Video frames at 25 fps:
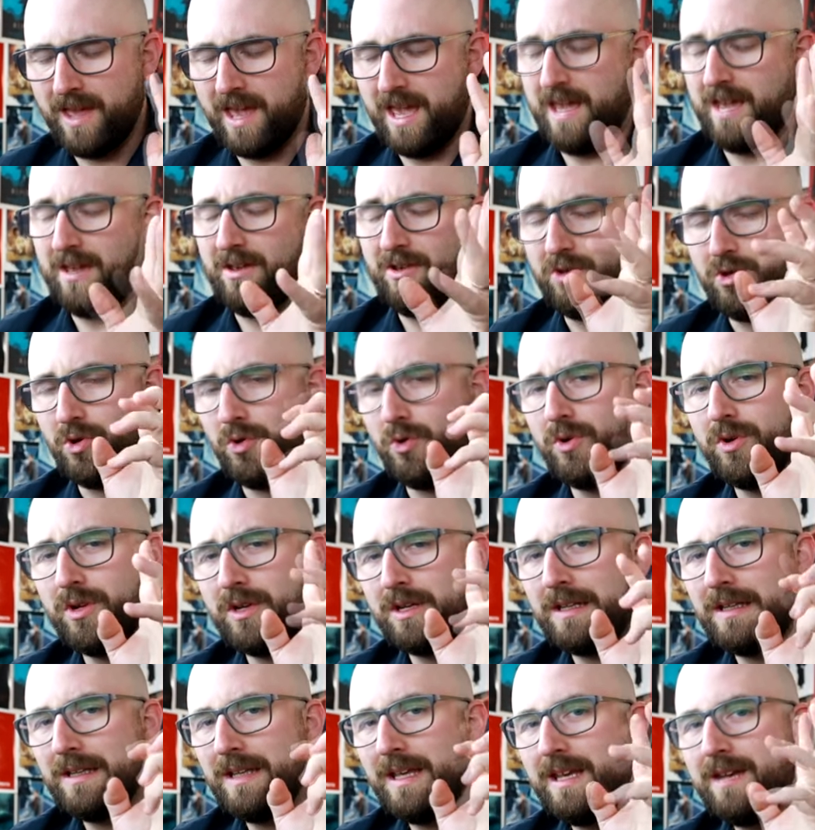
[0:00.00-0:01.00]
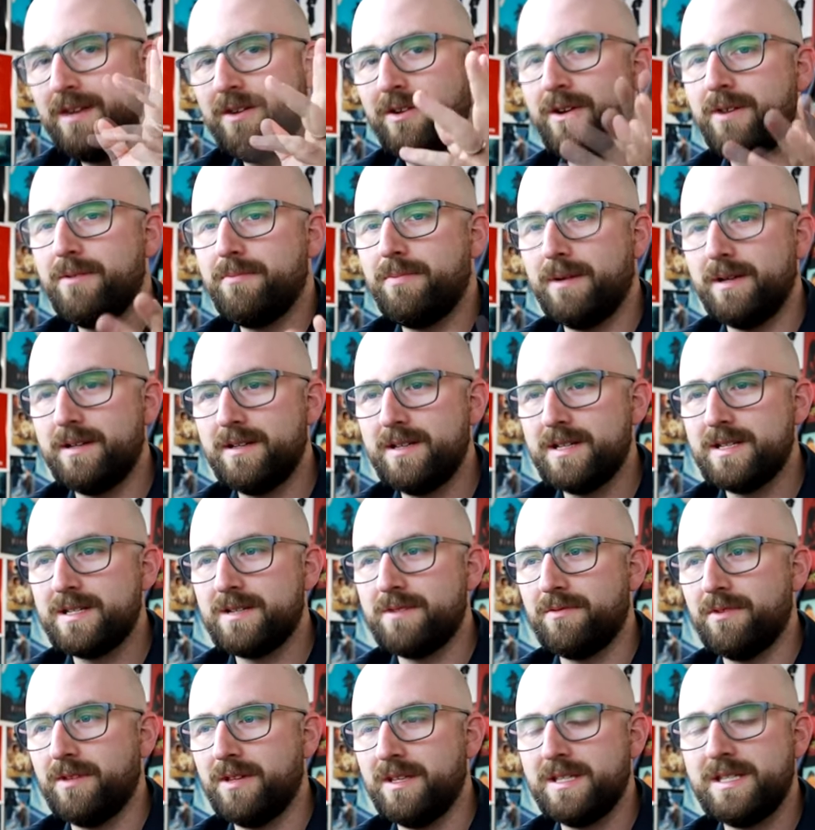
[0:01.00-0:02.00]
a good leader but
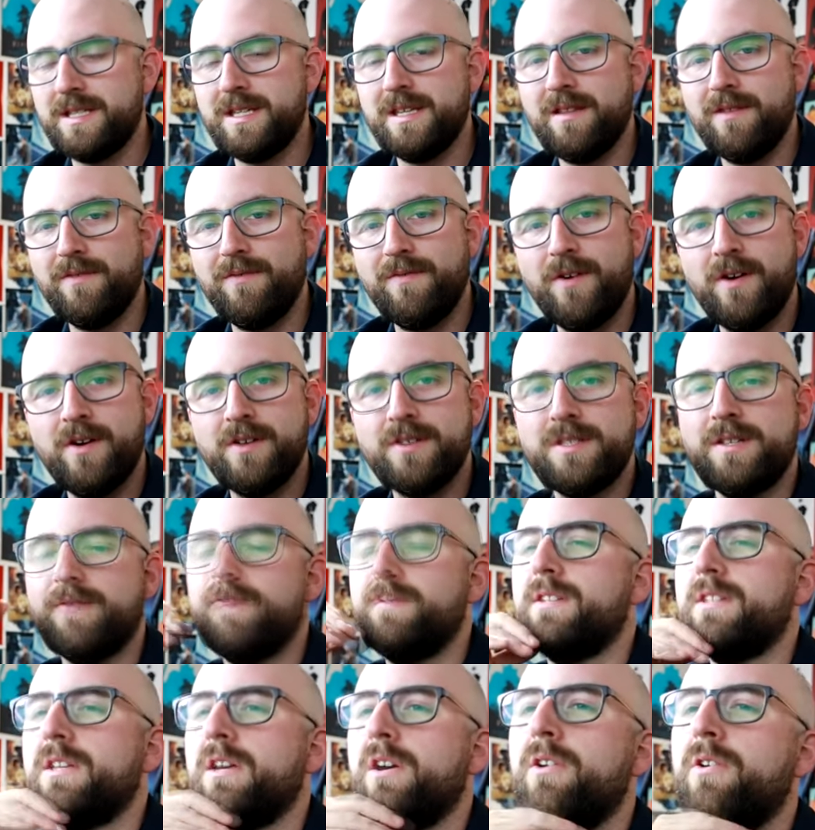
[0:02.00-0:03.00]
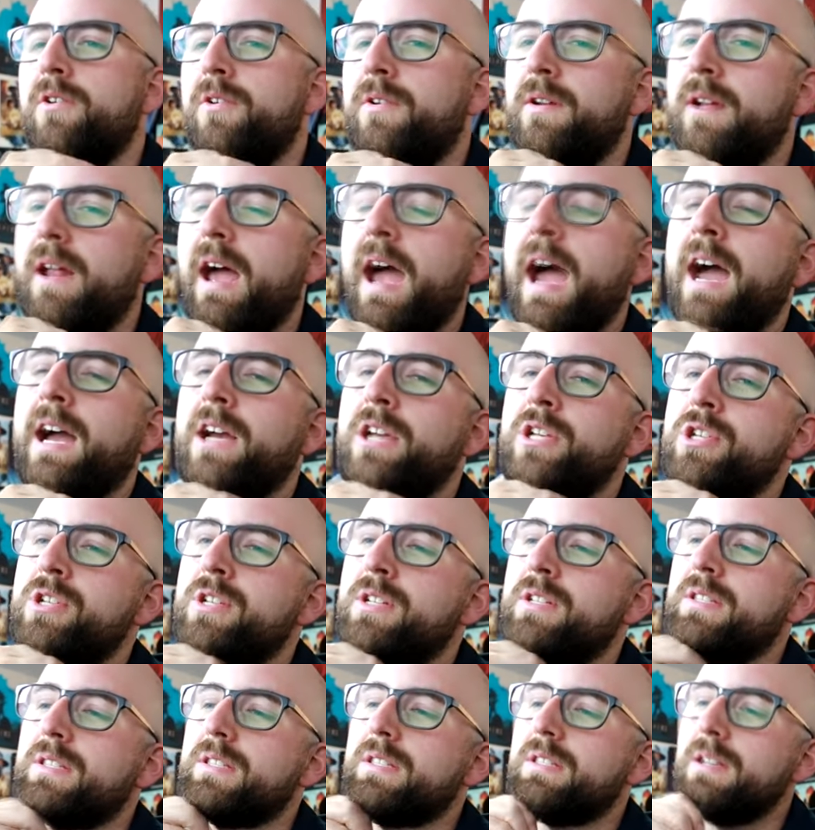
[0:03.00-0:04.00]
doesn't really see the faults of his own
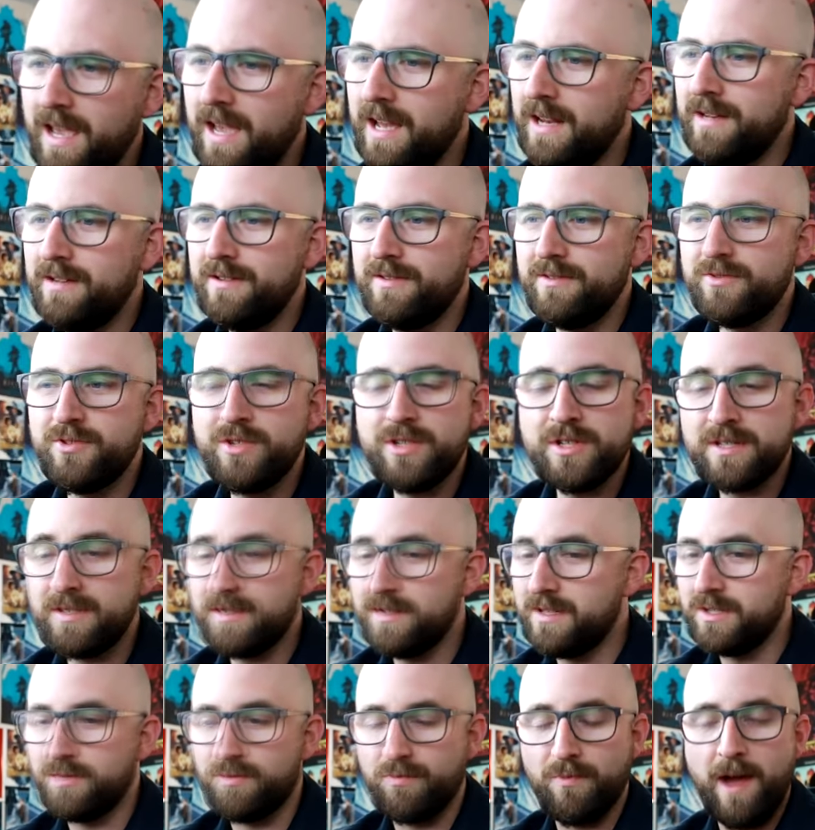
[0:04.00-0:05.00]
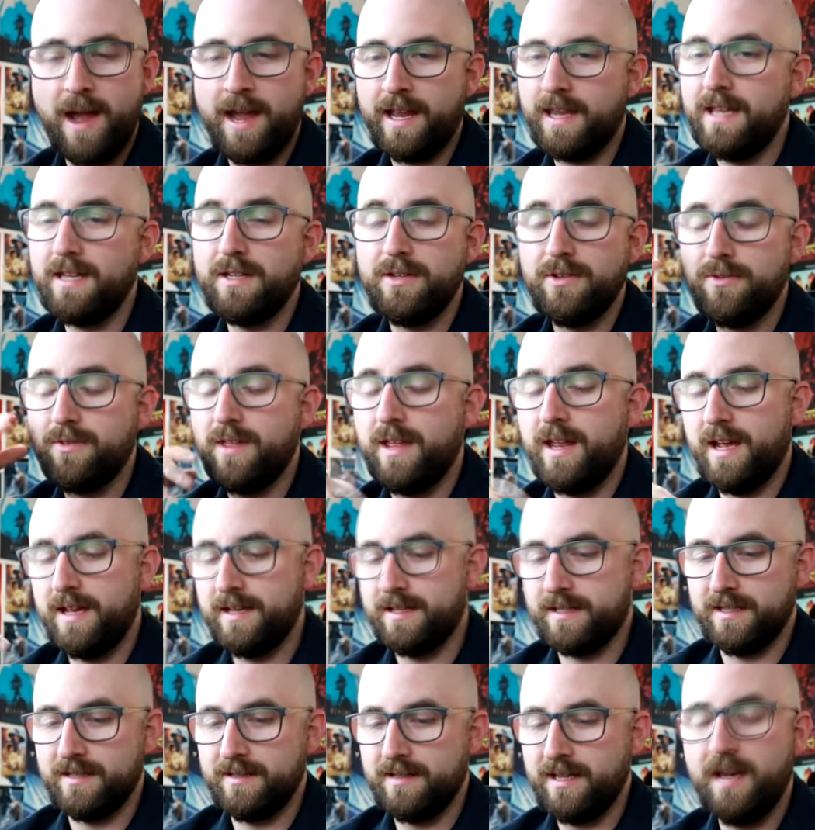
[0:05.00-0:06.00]
actions and just this wacky dude that
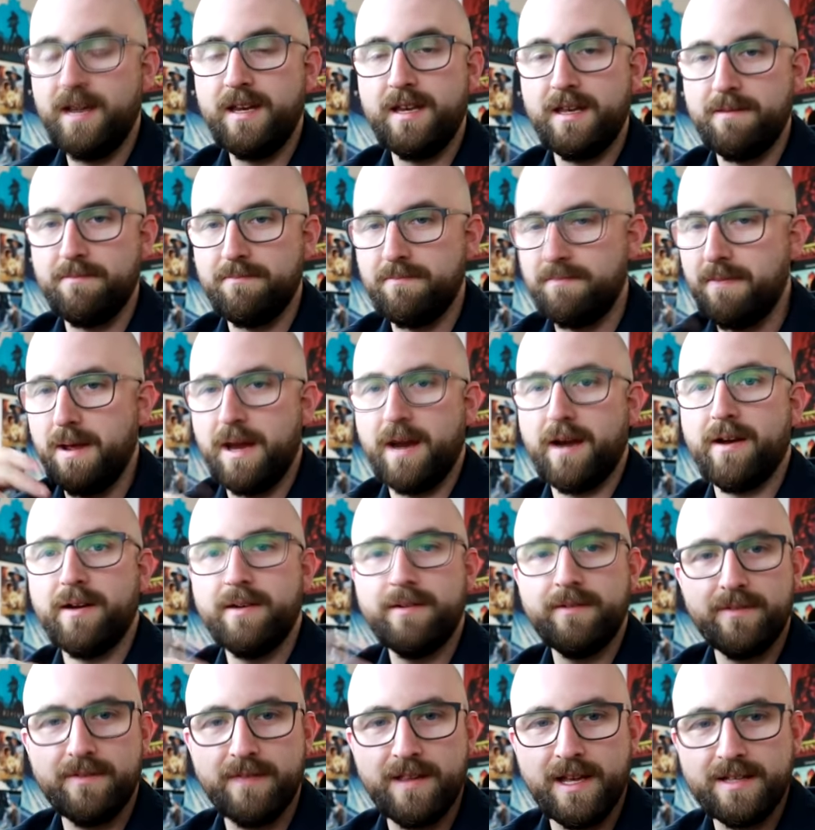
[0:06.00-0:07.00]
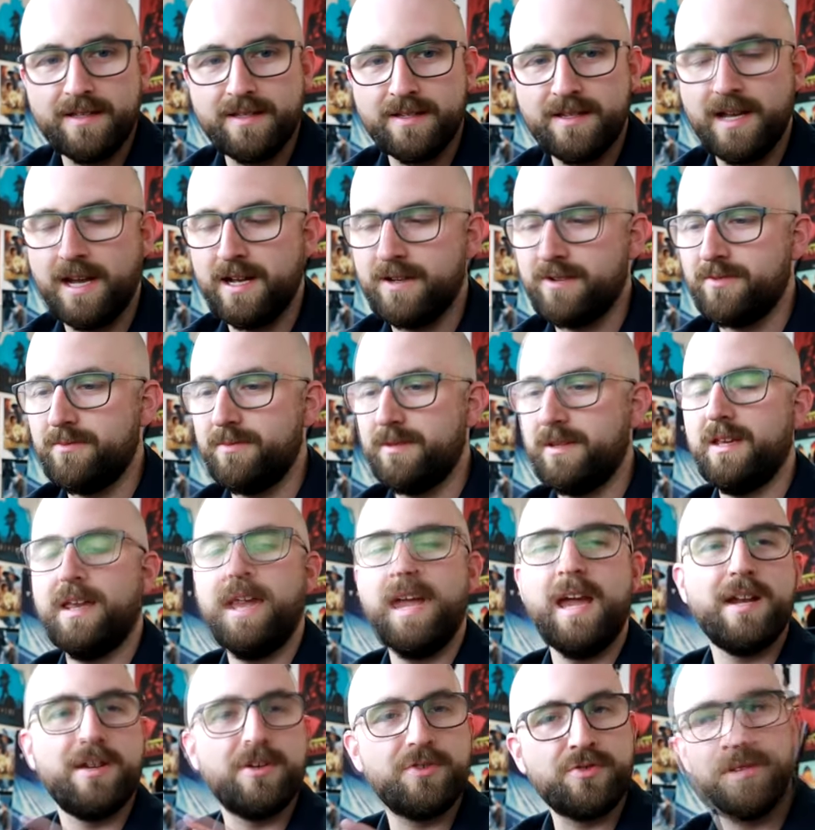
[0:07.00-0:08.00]
has a teddy bear that's attached I mean, you
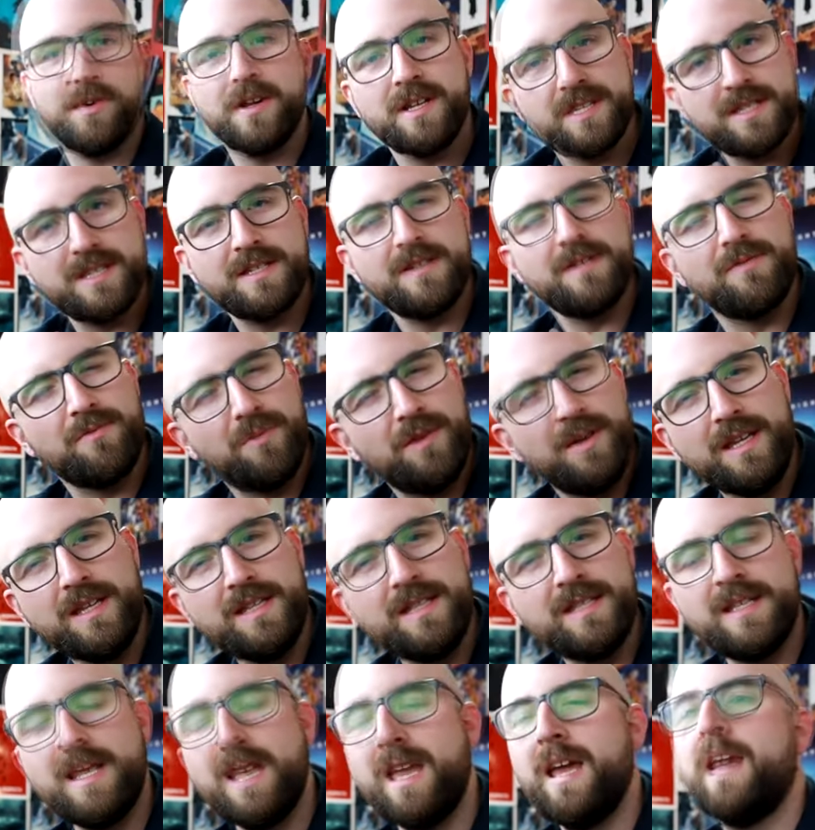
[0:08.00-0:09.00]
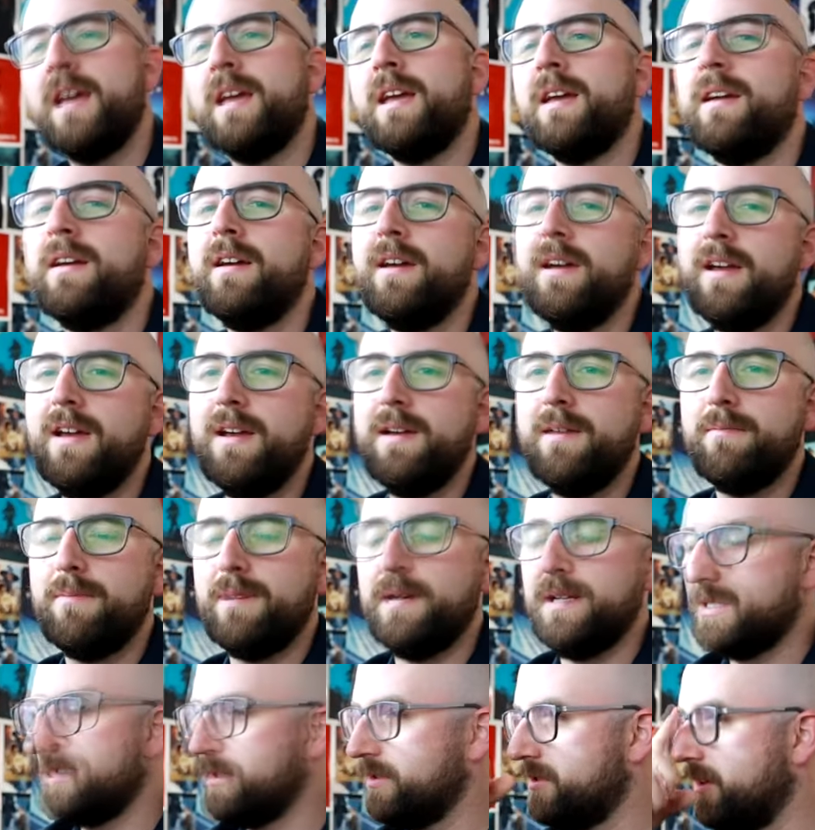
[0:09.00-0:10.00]
can't trust what he's saying
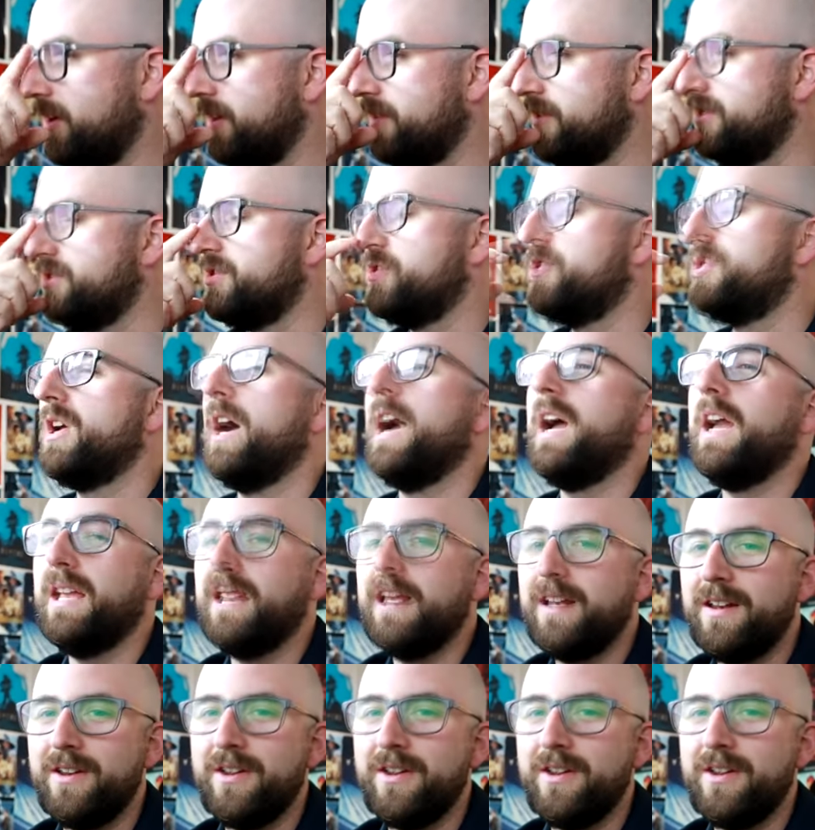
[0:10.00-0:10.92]
but he's also got this jiffy